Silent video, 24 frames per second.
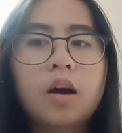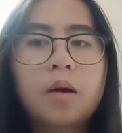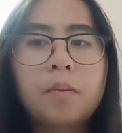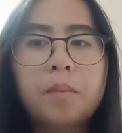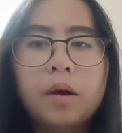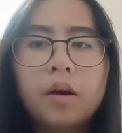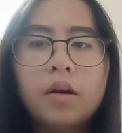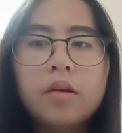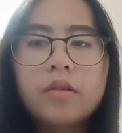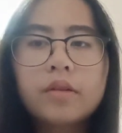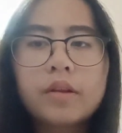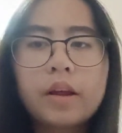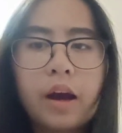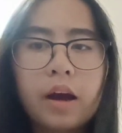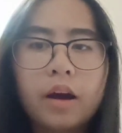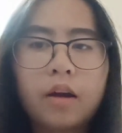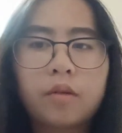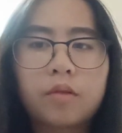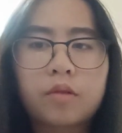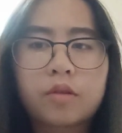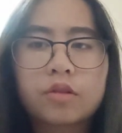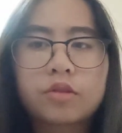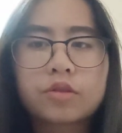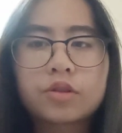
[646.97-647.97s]
about an
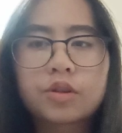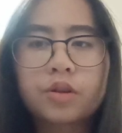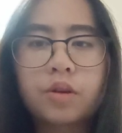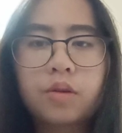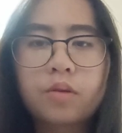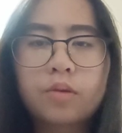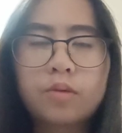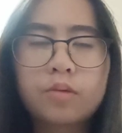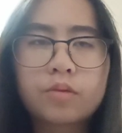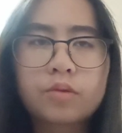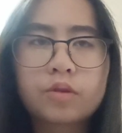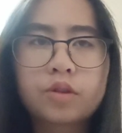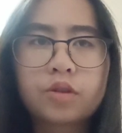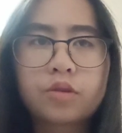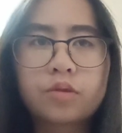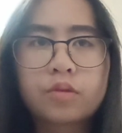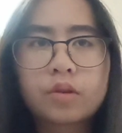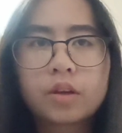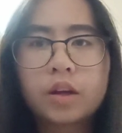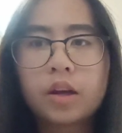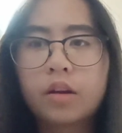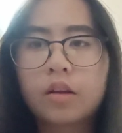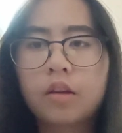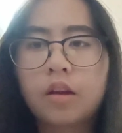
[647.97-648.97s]
hour or so to
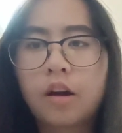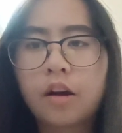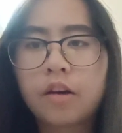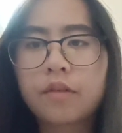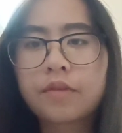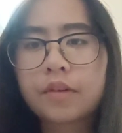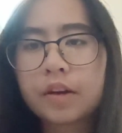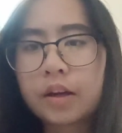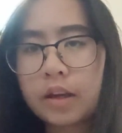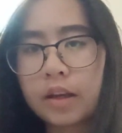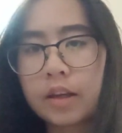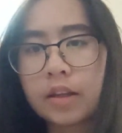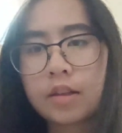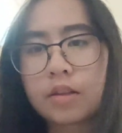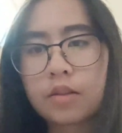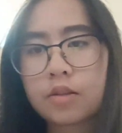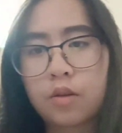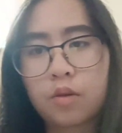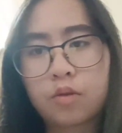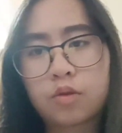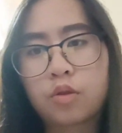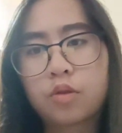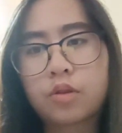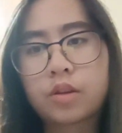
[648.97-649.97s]
kill off in
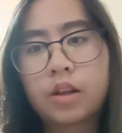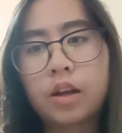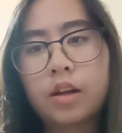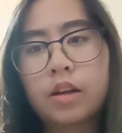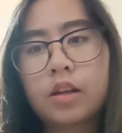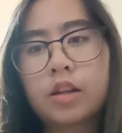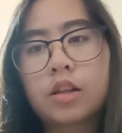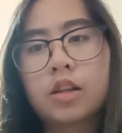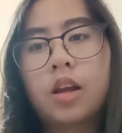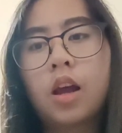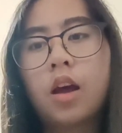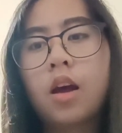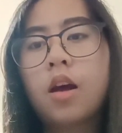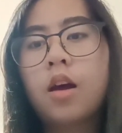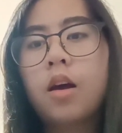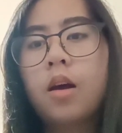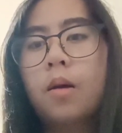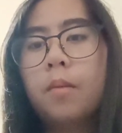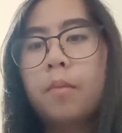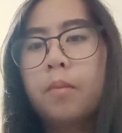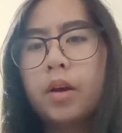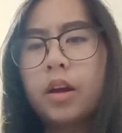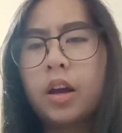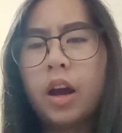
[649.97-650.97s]
social studies.
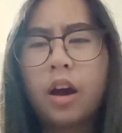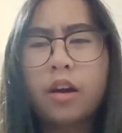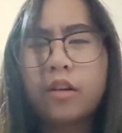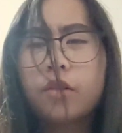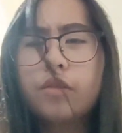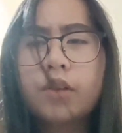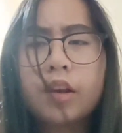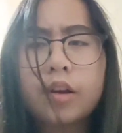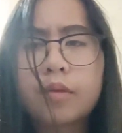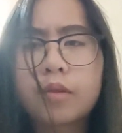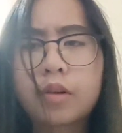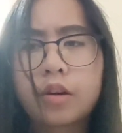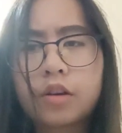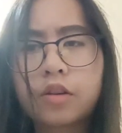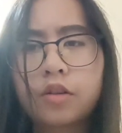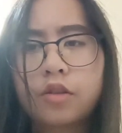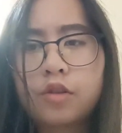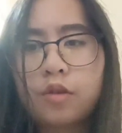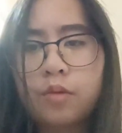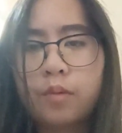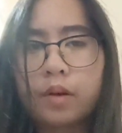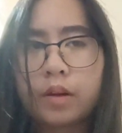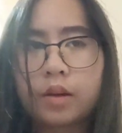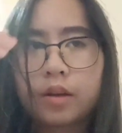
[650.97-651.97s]
mean, I don't think we're going
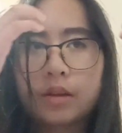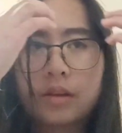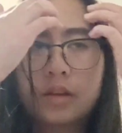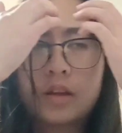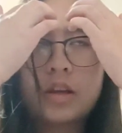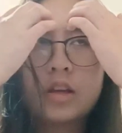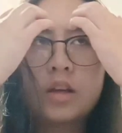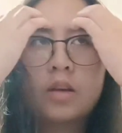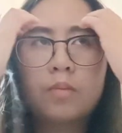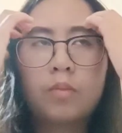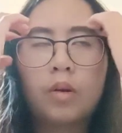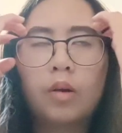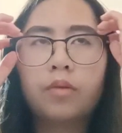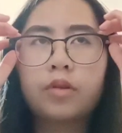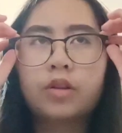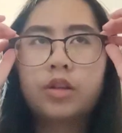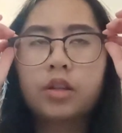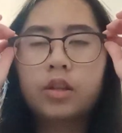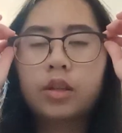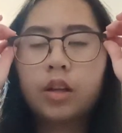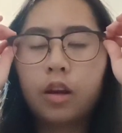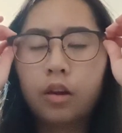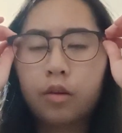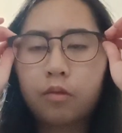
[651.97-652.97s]
to do anything, probably
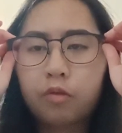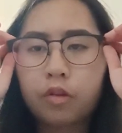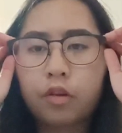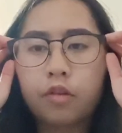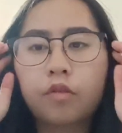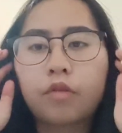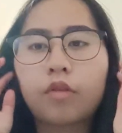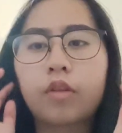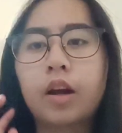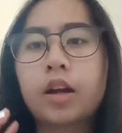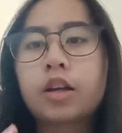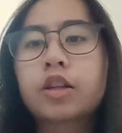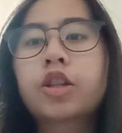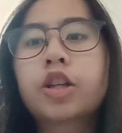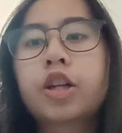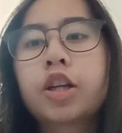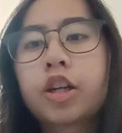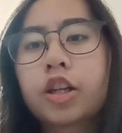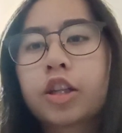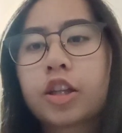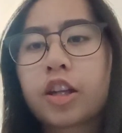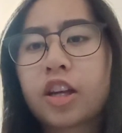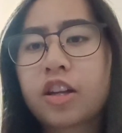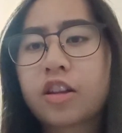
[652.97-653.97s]
just like
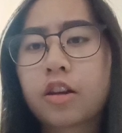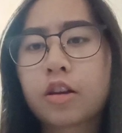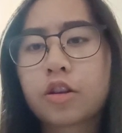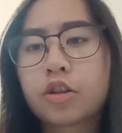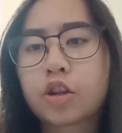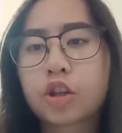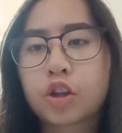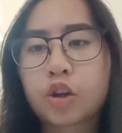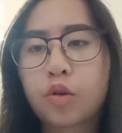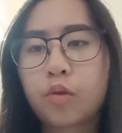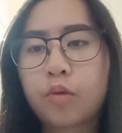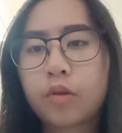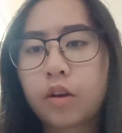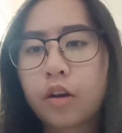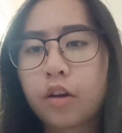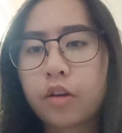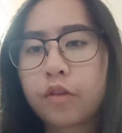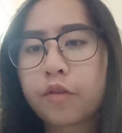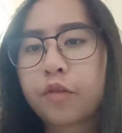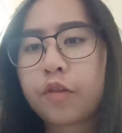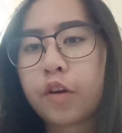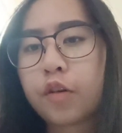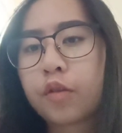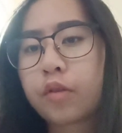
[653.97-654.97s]
reflections and then just go on
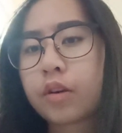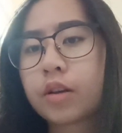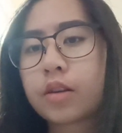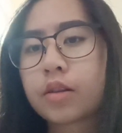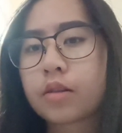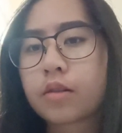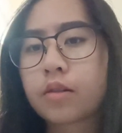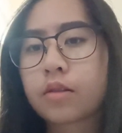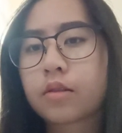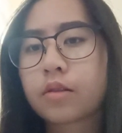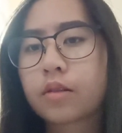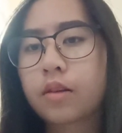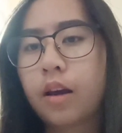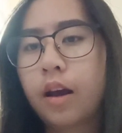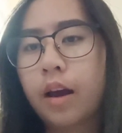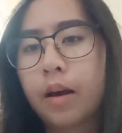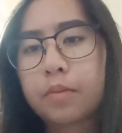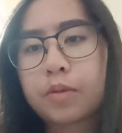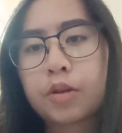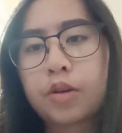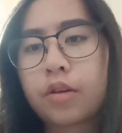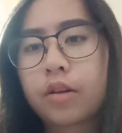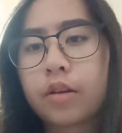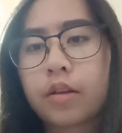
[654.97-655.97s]
learn phone because there's
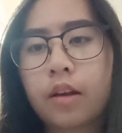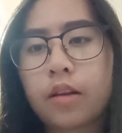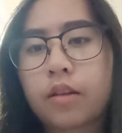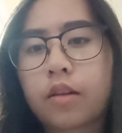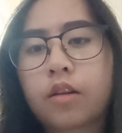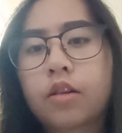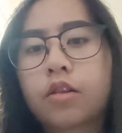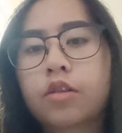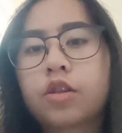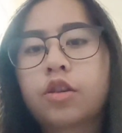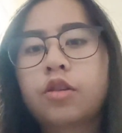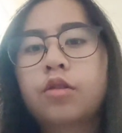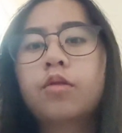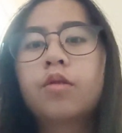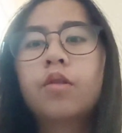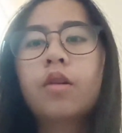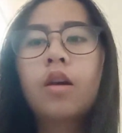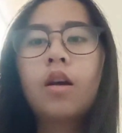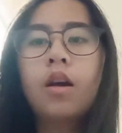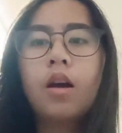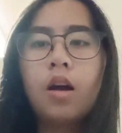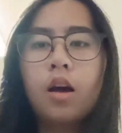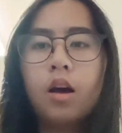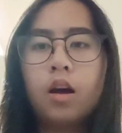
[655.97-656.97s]
absolutely nothing to do.
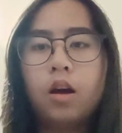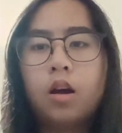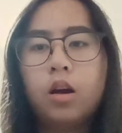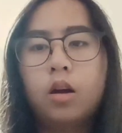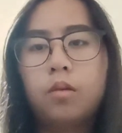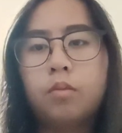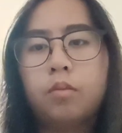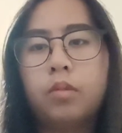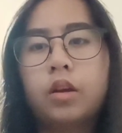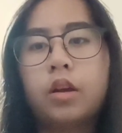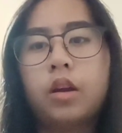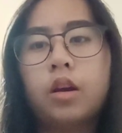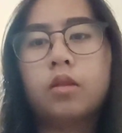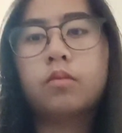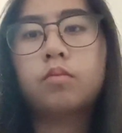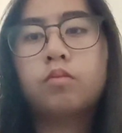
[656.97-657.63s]
So,